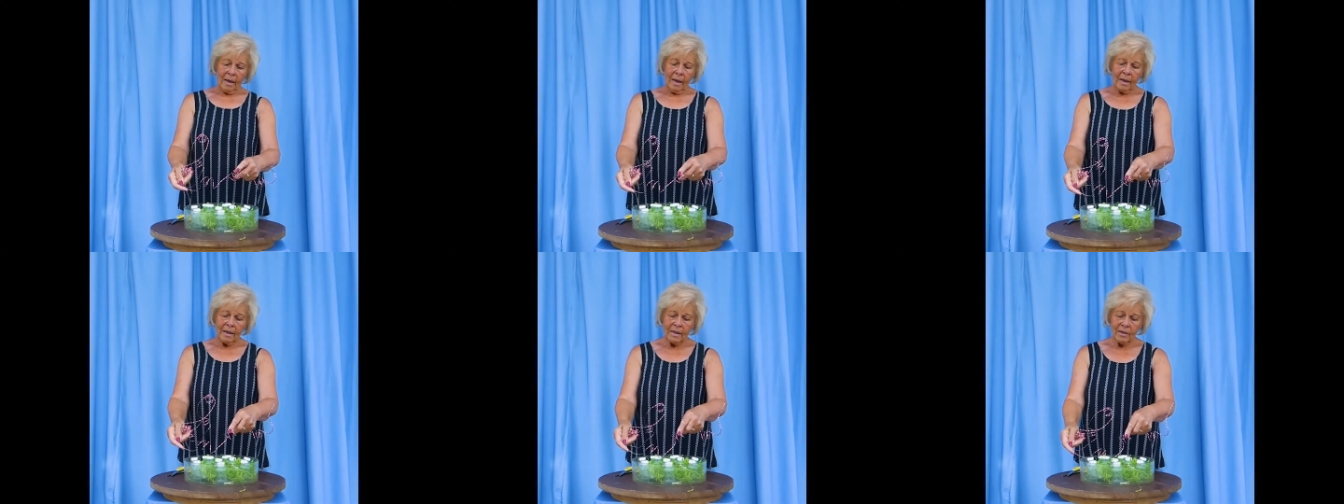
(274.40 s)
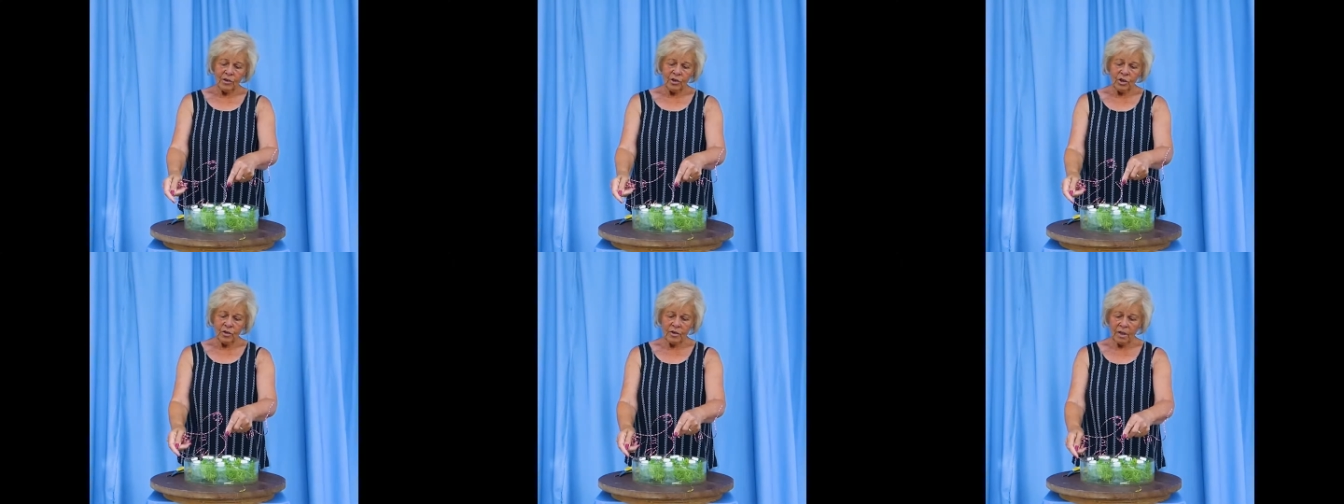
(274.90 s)
and it's
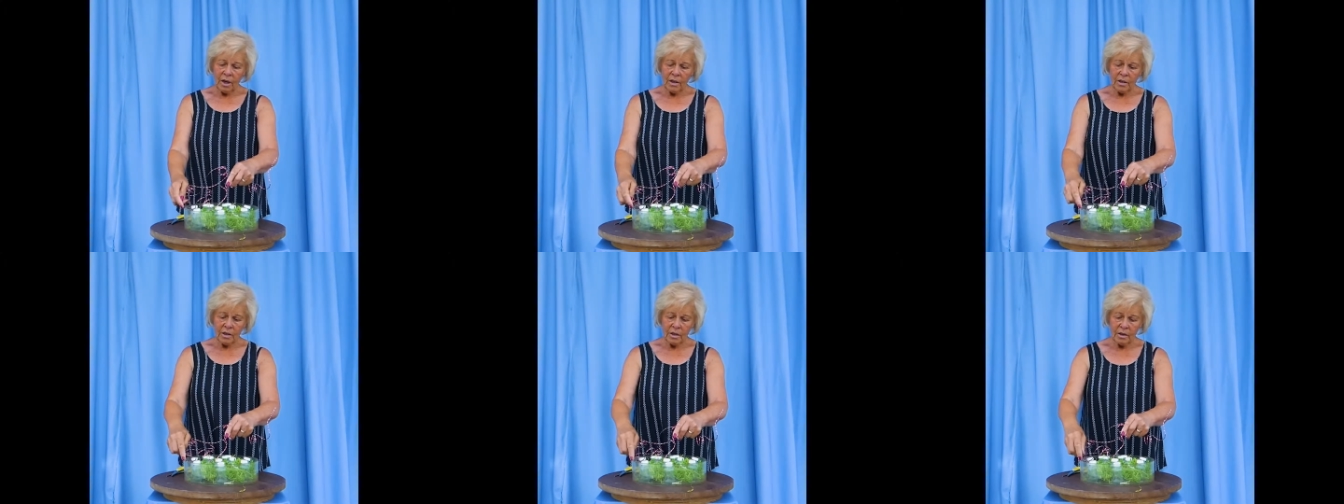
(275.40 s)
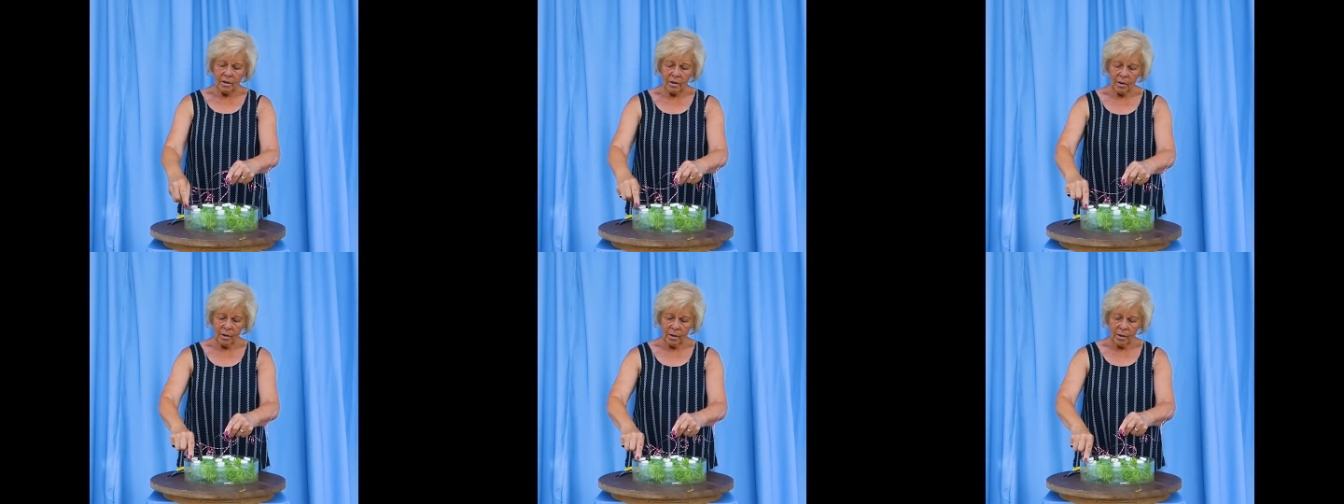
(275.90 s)
just going to
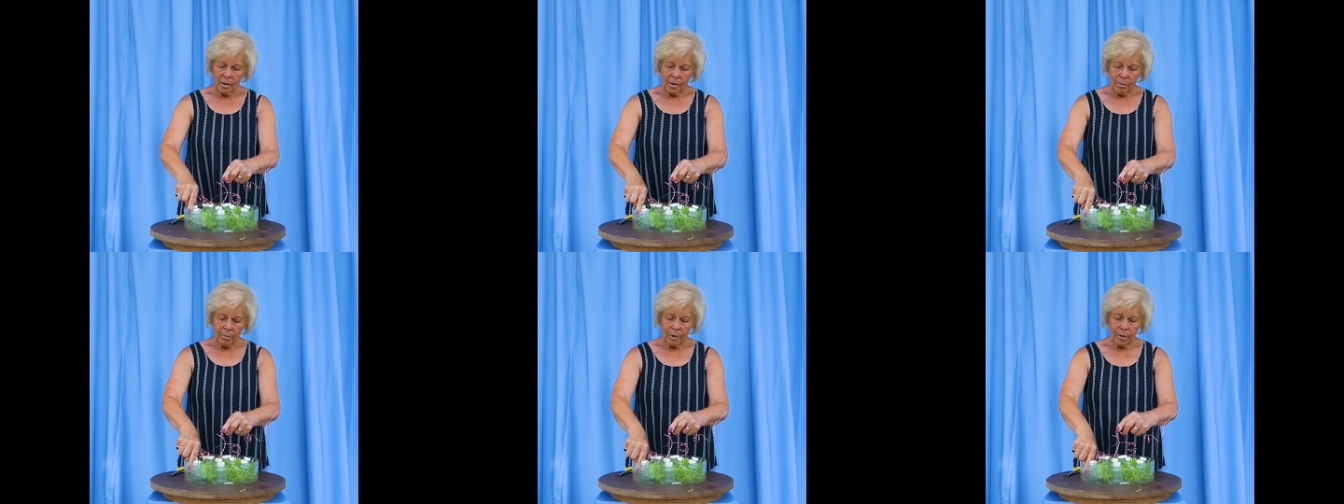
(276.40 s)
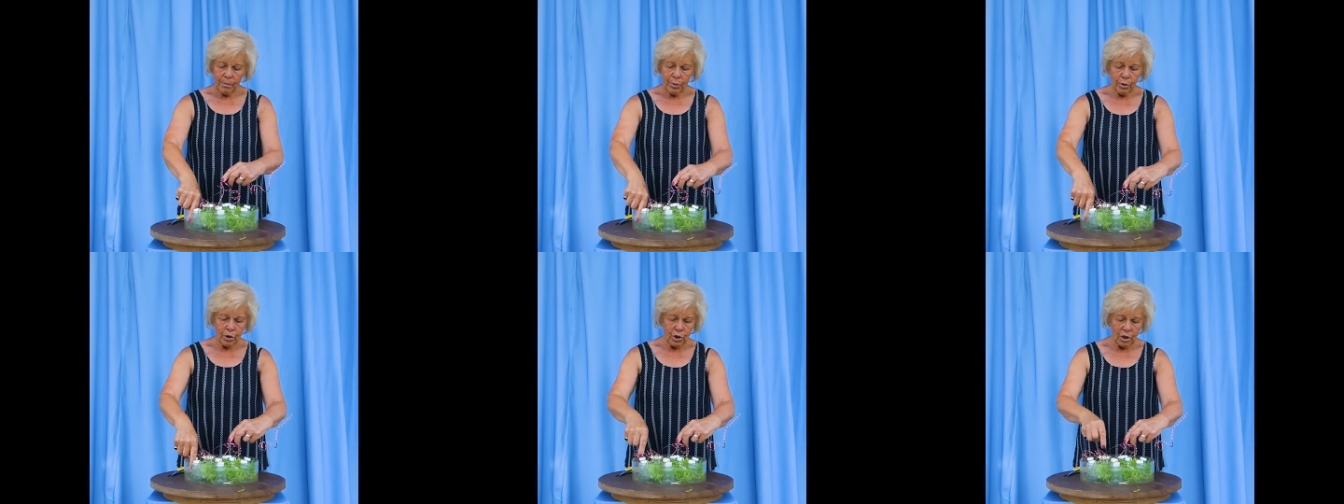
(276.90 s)
be
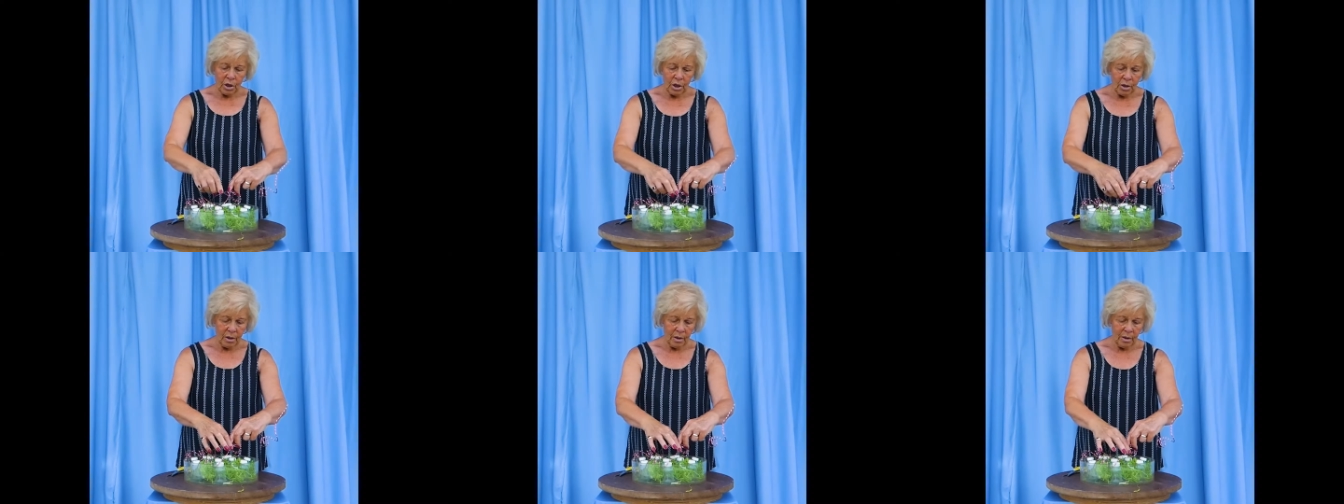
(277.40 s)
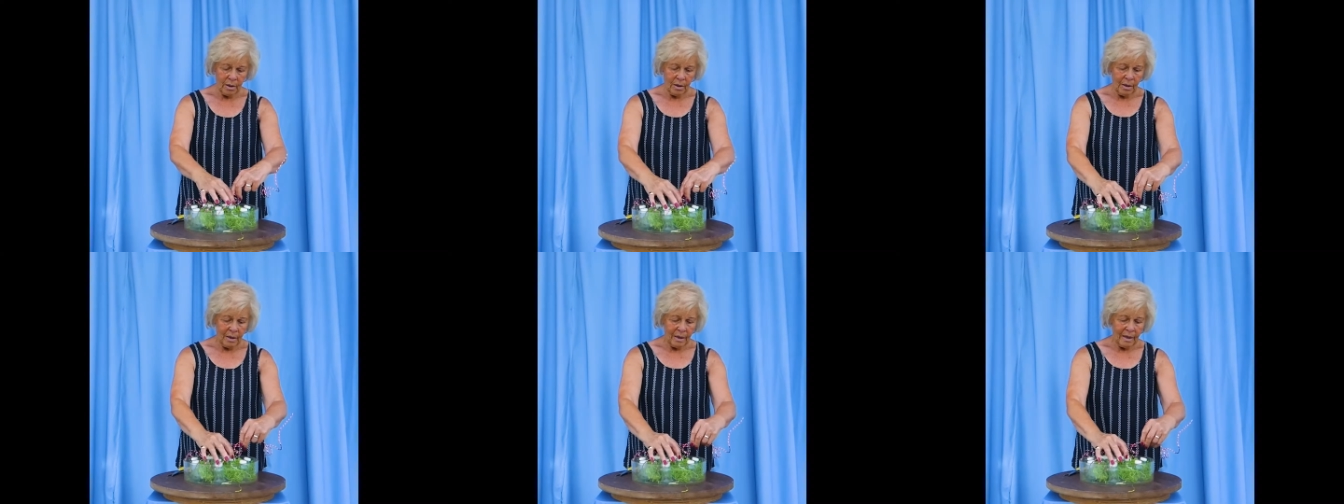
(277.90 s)
pushed
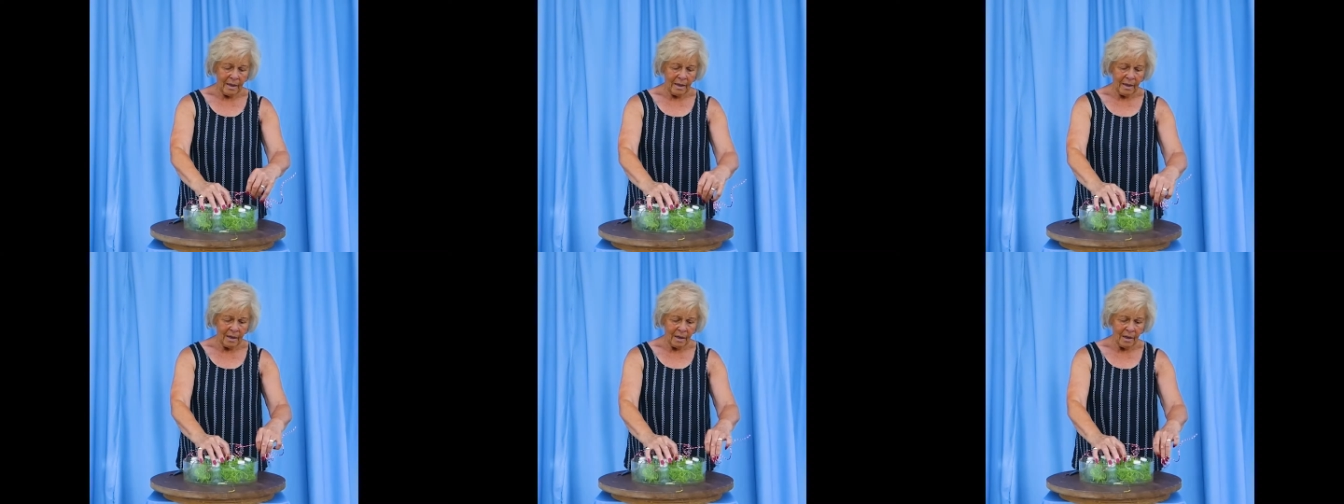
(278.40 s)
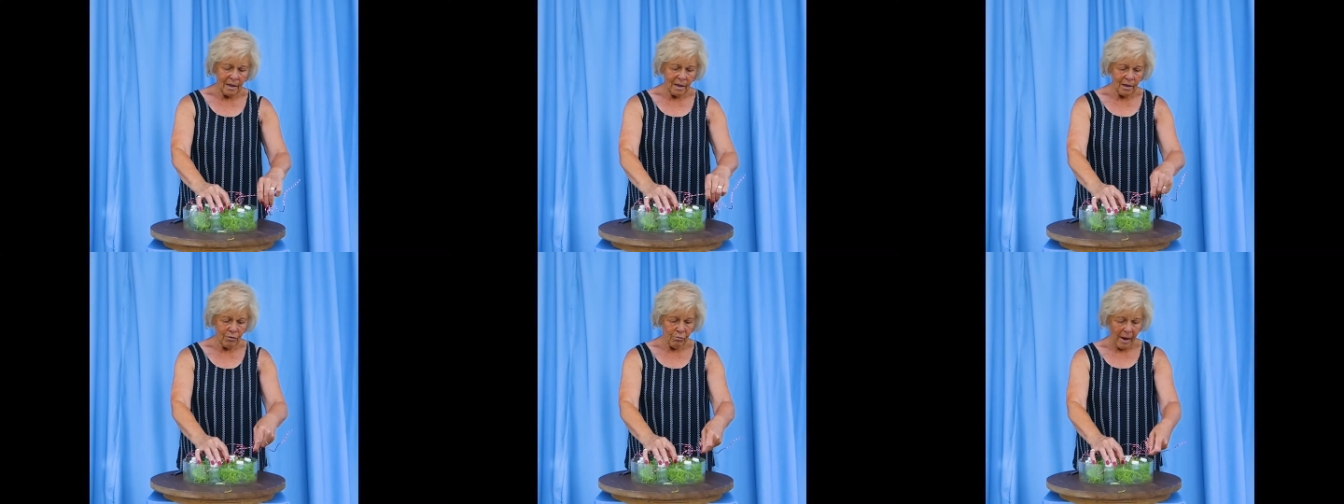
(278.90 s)
in
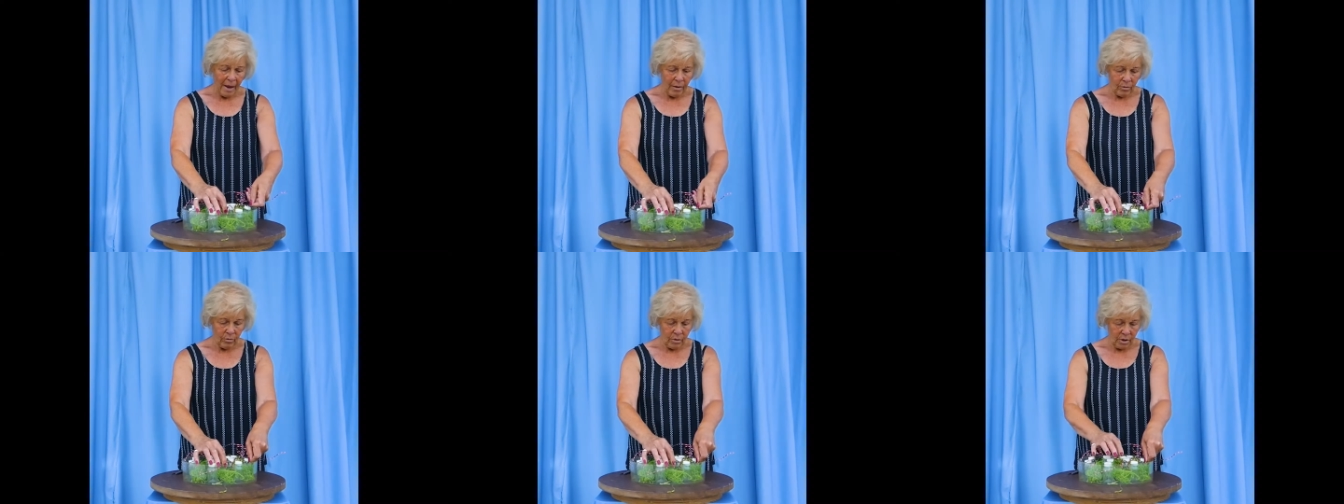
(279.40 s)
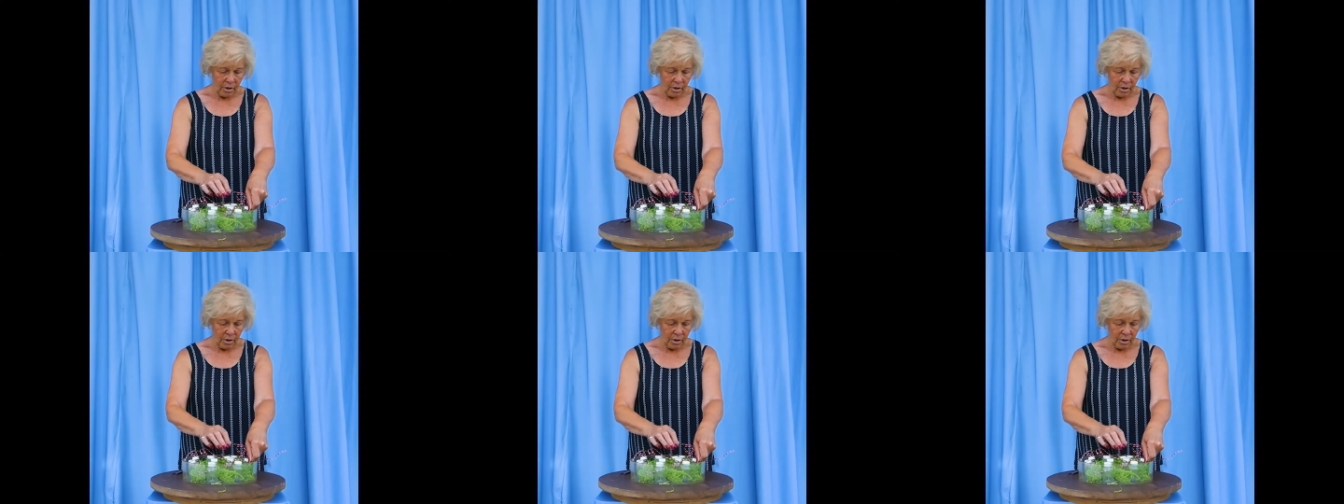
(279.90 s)
and around,